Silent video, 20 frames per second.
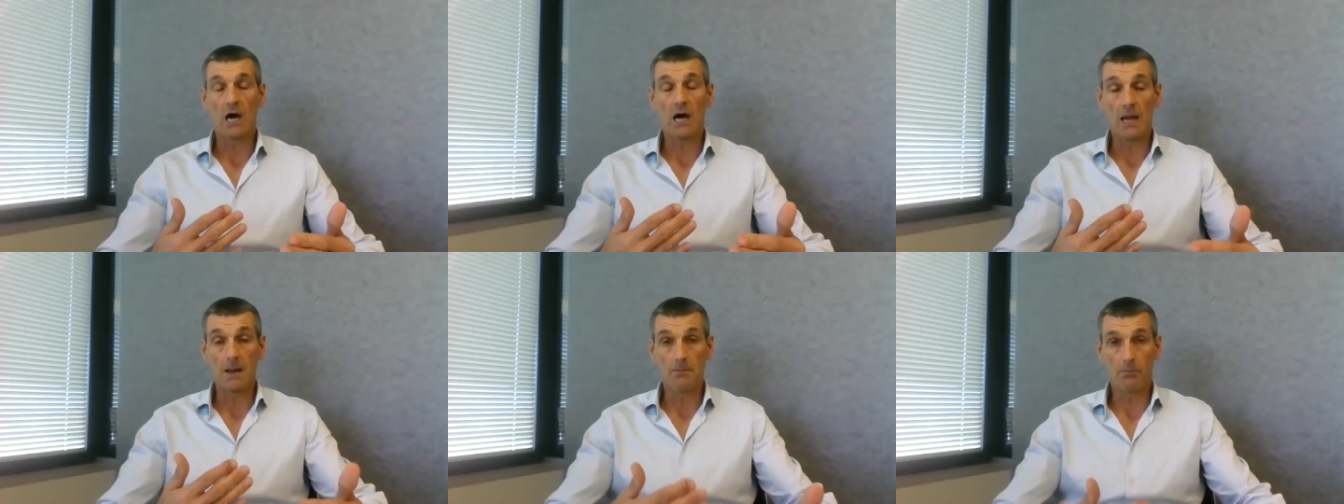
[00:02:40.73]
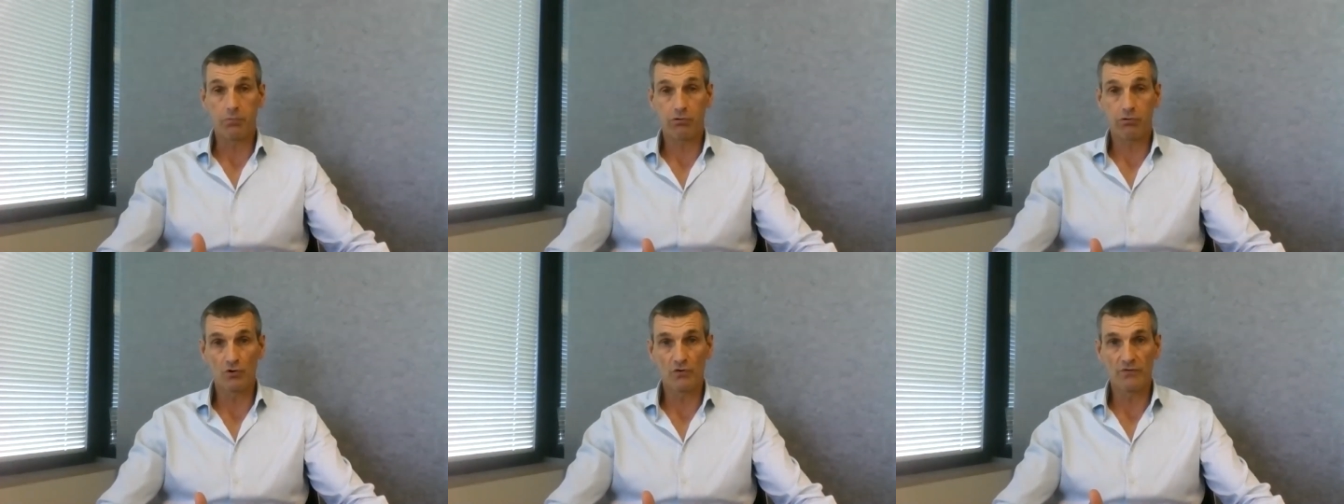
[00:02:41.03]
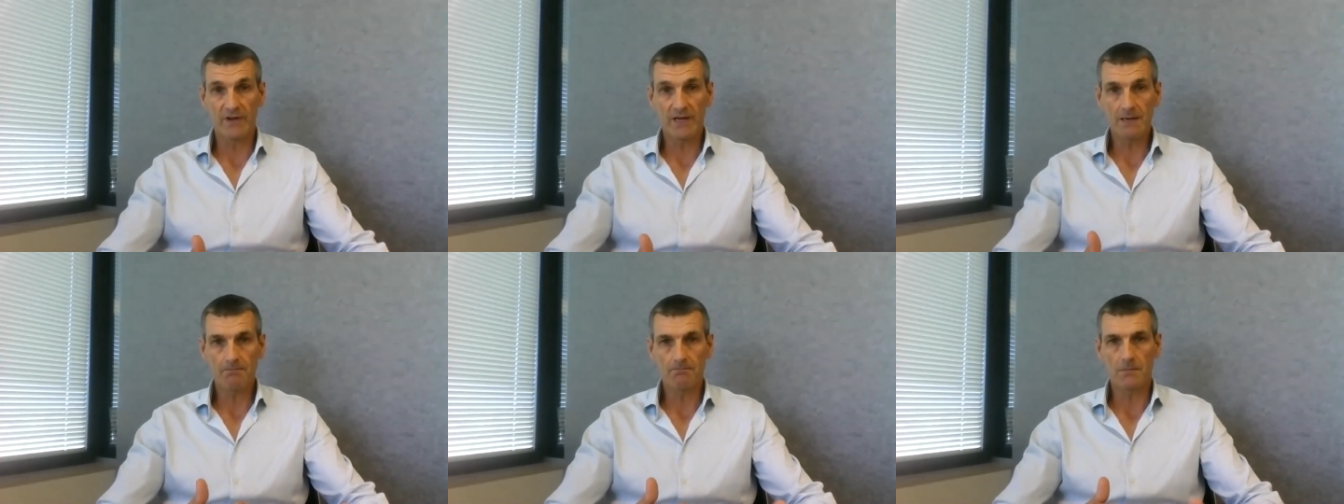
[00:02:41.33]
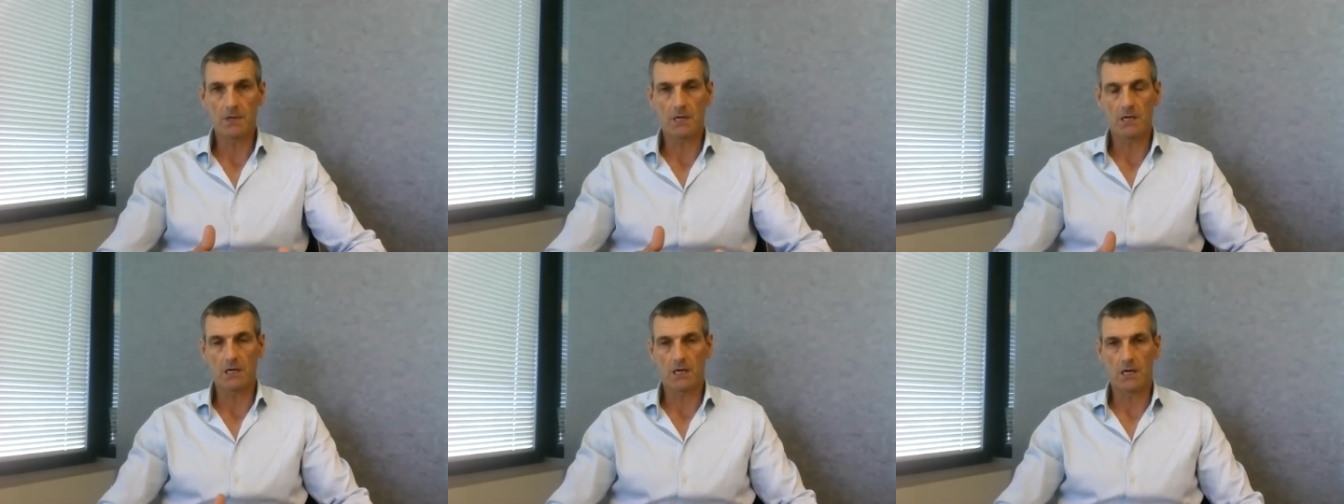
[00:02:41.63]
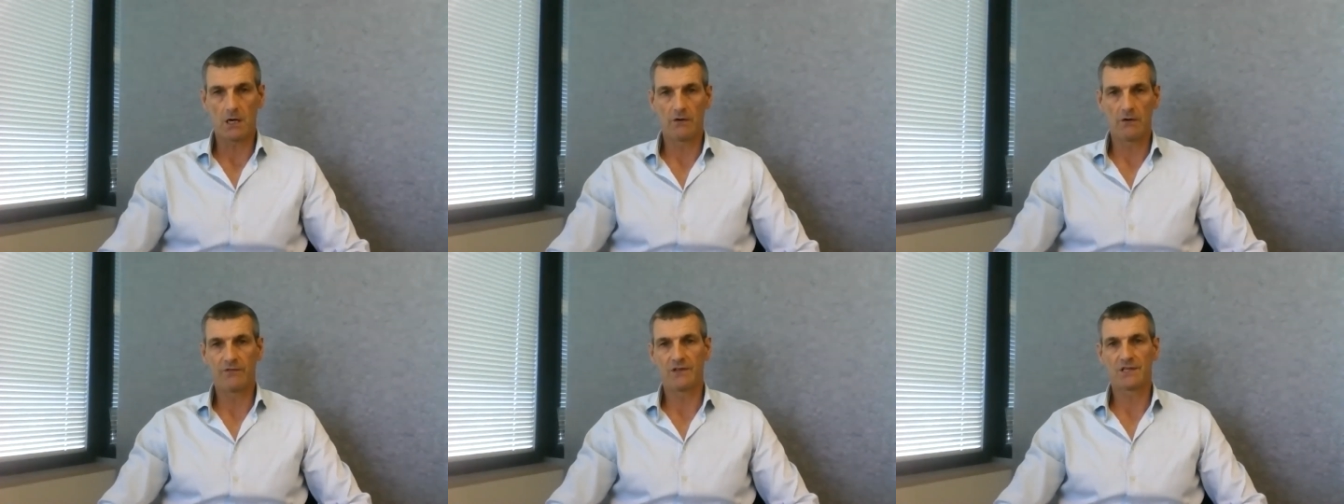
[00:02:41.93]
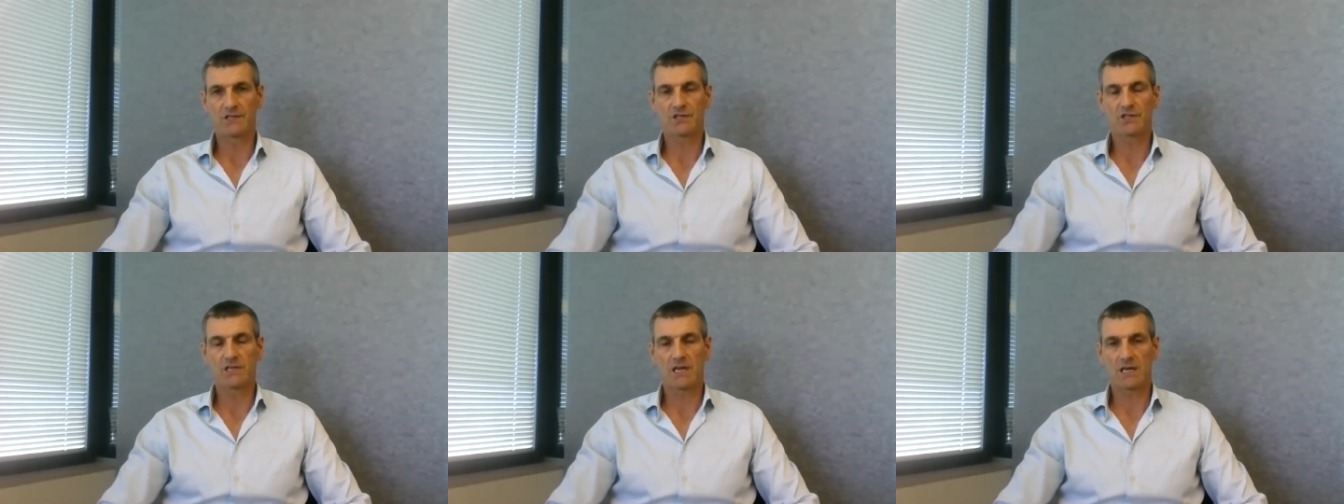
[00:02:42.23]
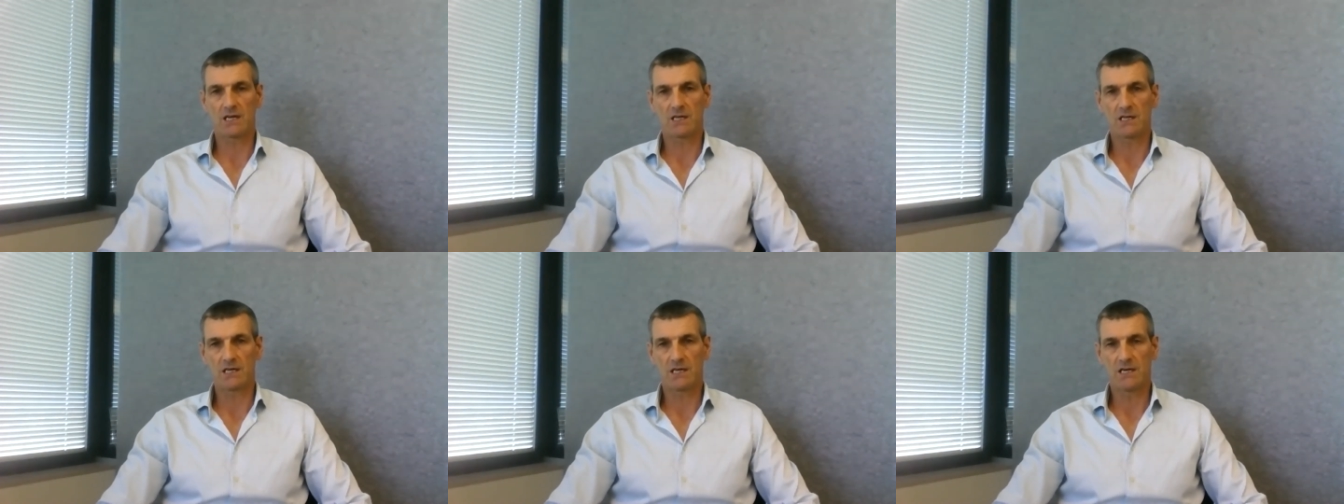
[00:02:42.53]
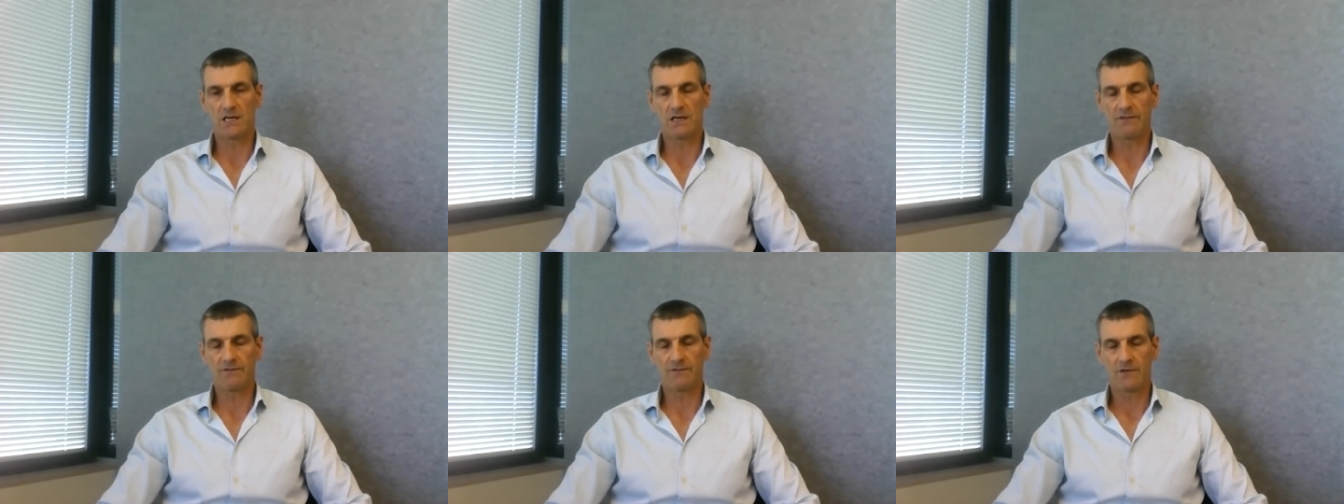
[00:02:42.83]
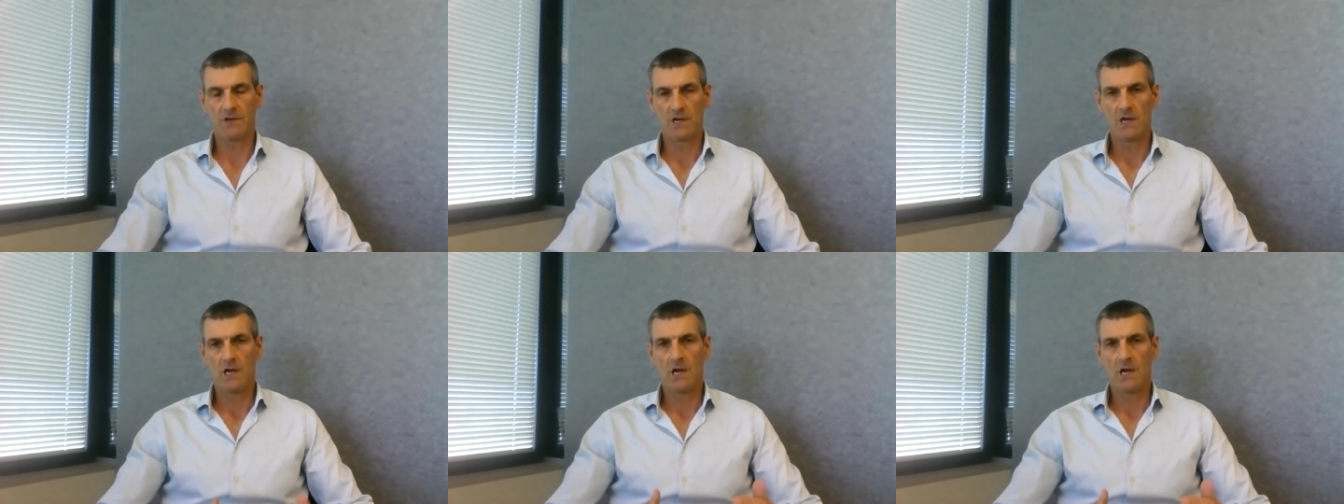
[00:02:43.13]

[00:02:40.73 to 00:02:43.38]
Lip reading: improving over the second half.